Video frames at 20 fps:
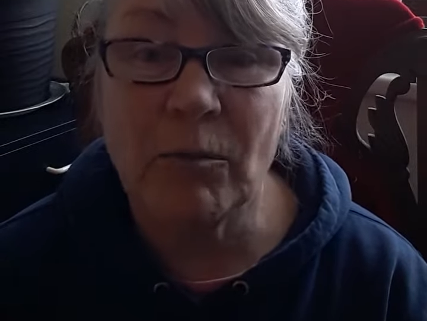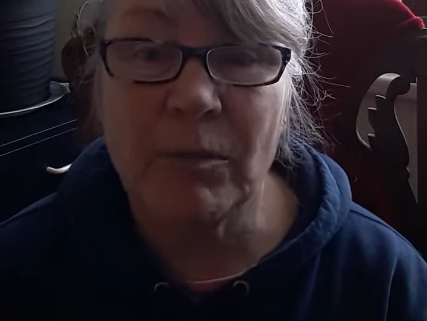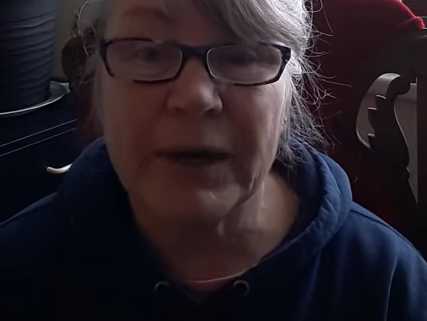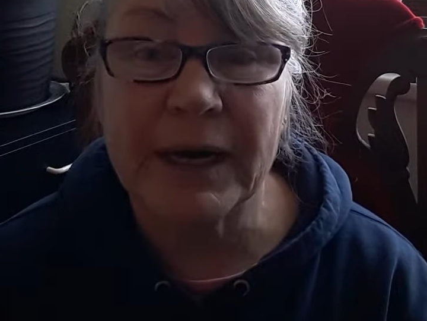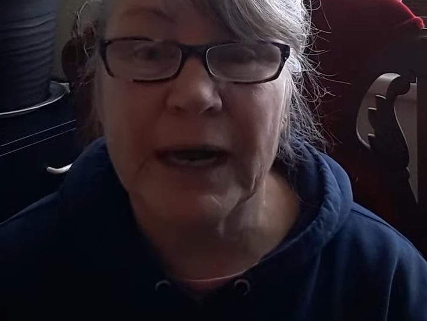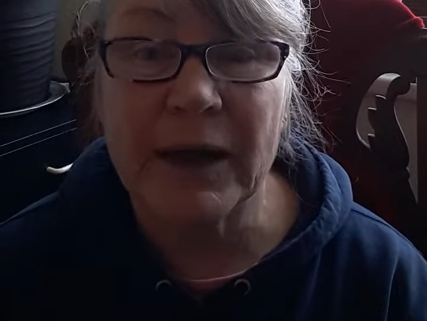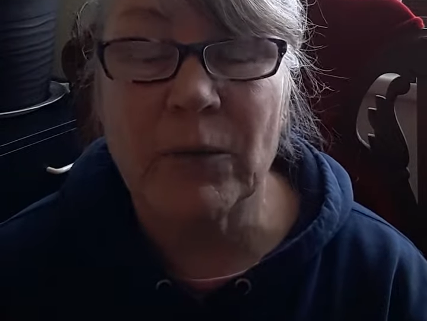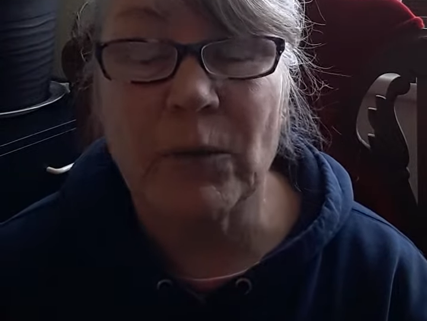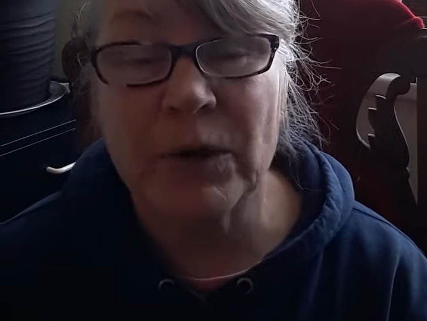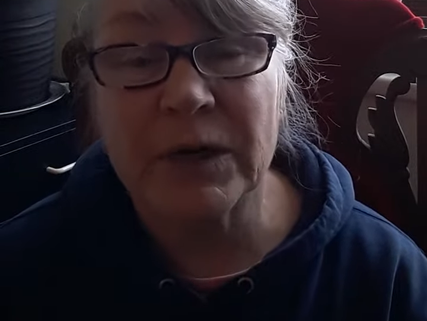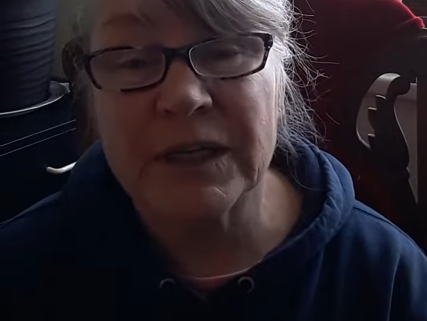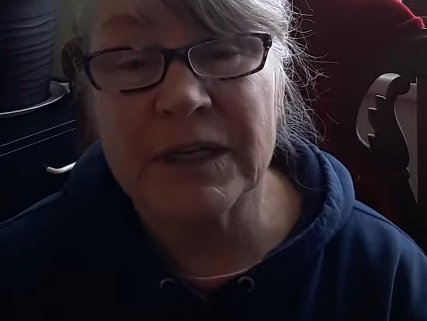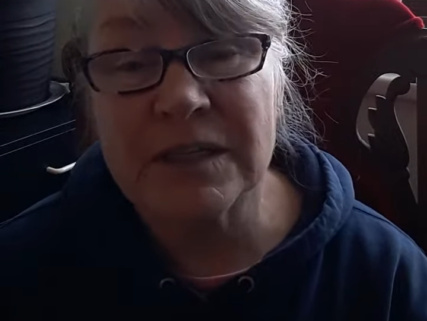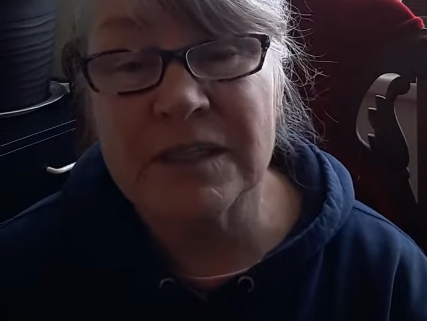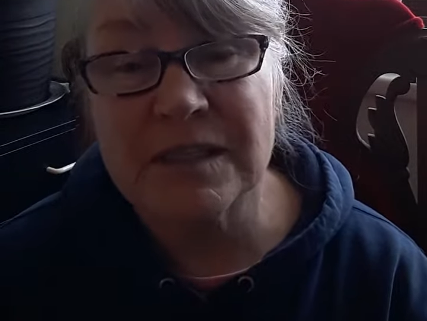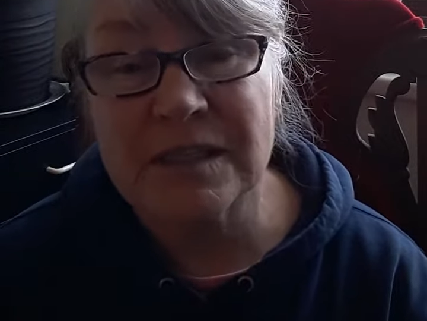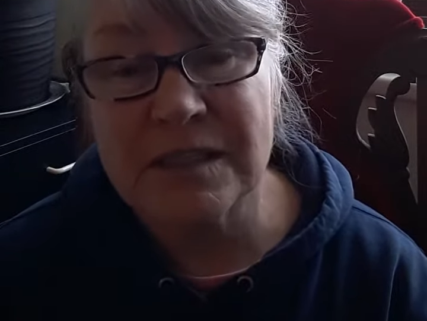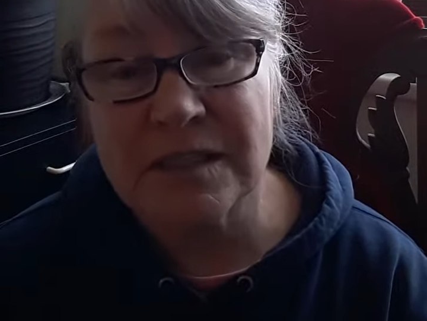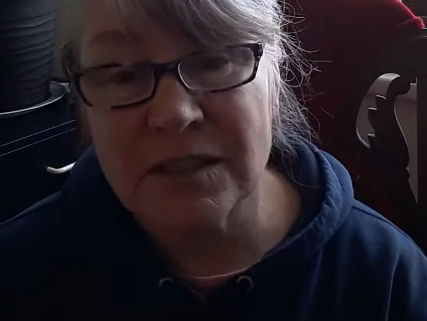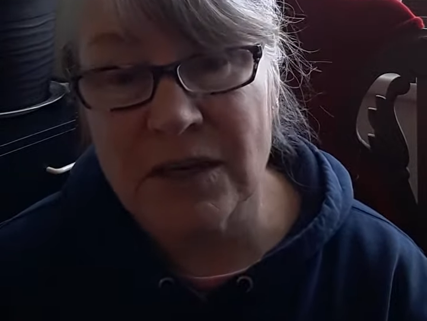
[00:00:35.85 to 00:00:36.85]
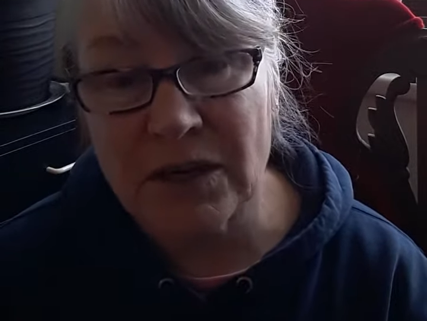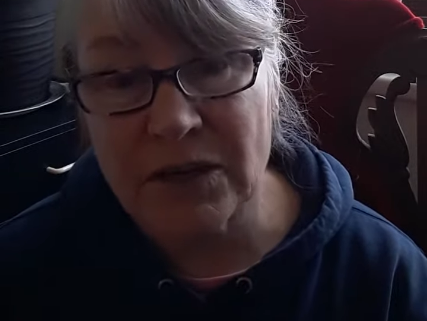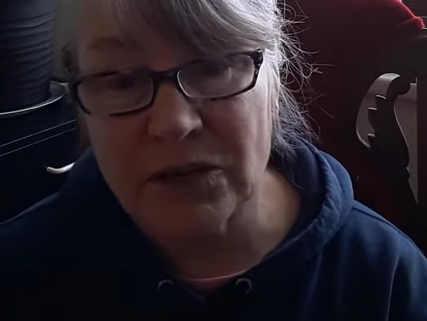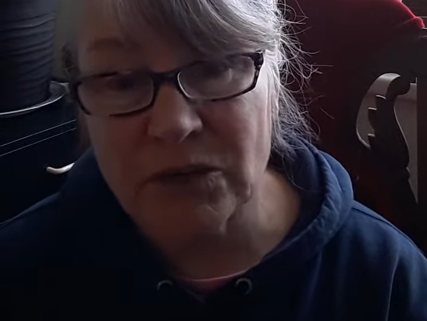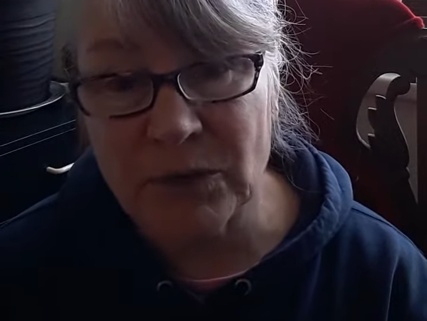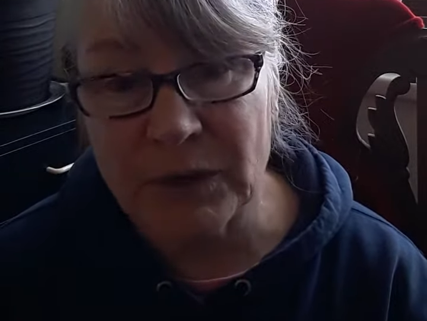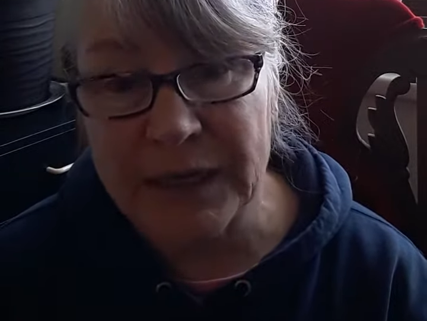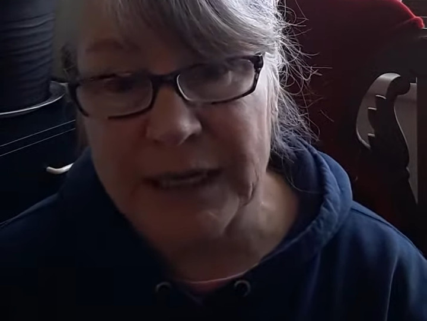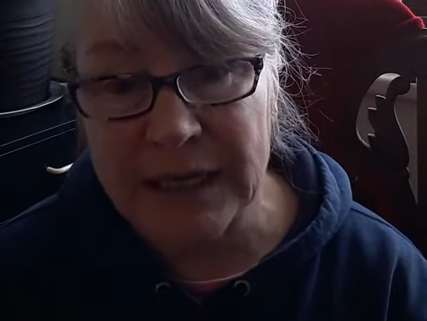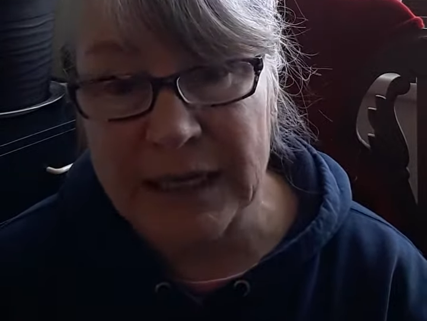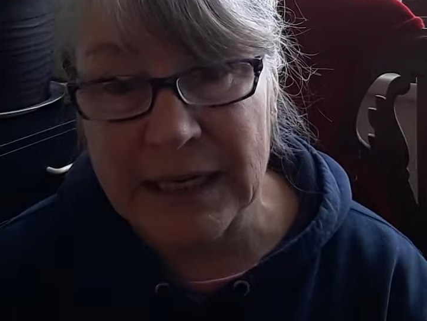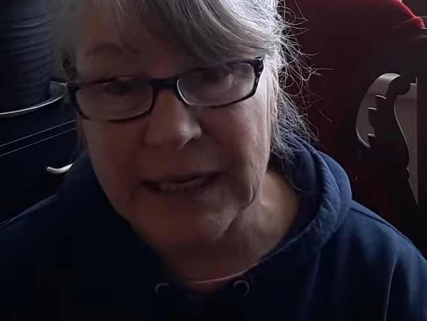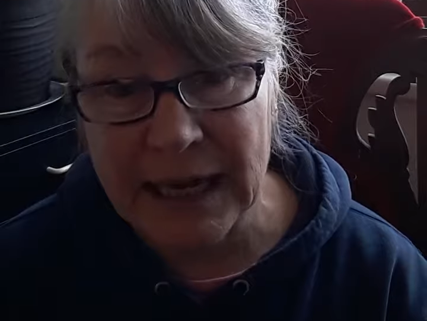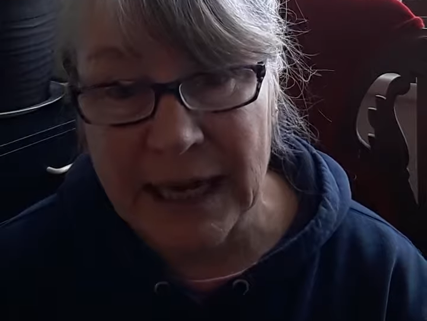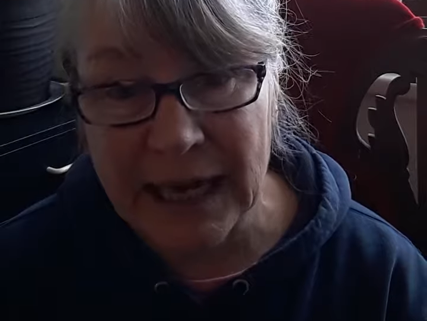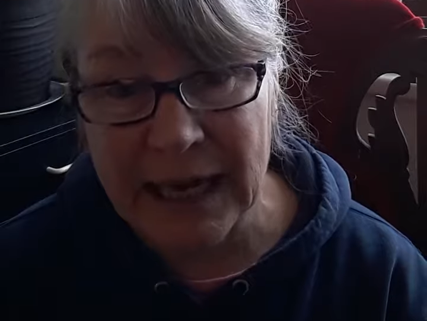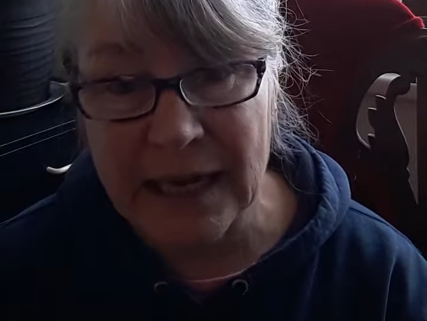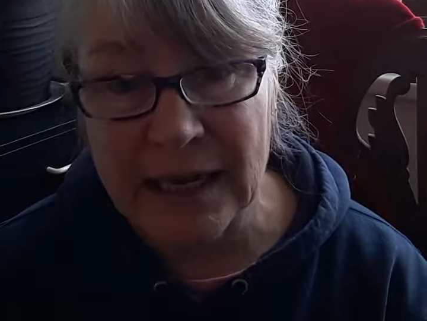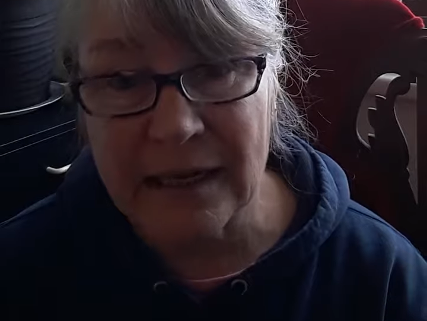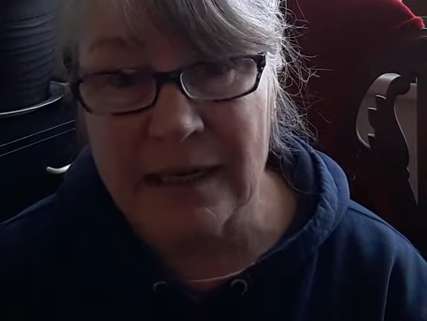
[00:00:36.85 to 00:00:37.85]
but I wanted to start doing it
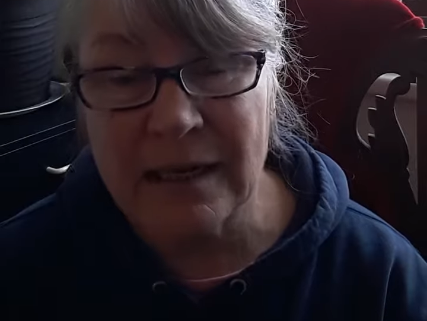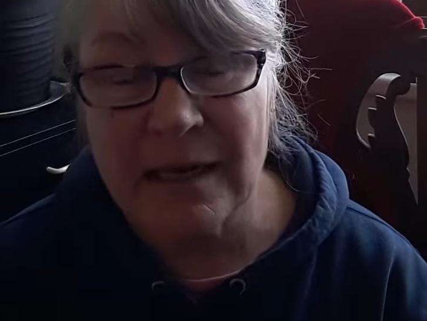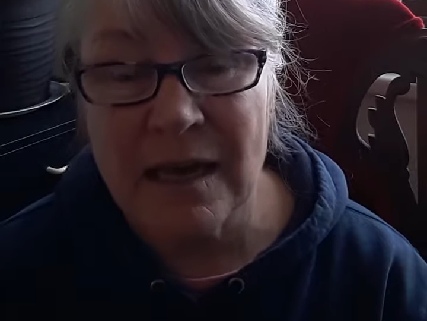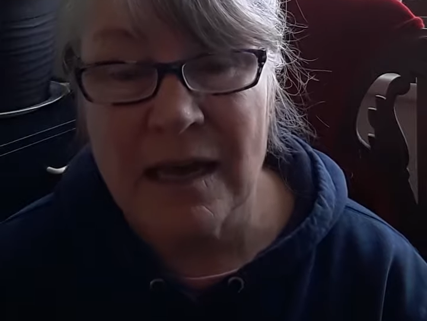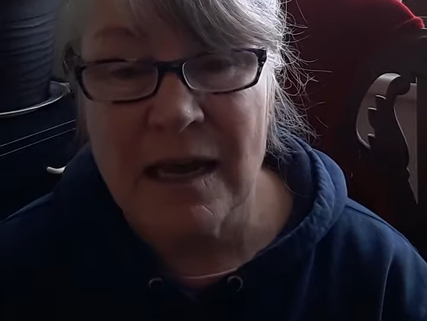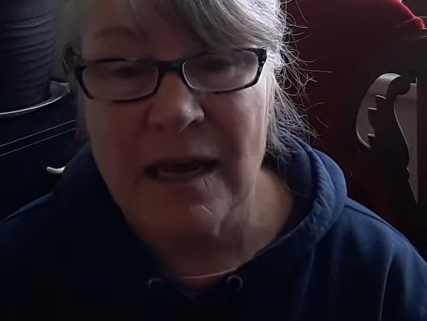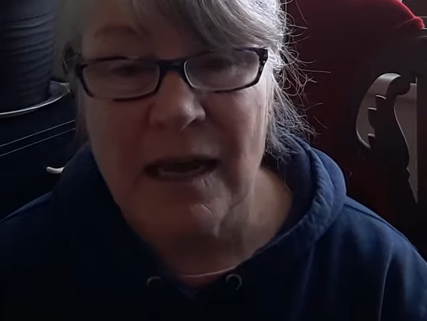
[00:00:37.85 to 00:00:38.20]
again.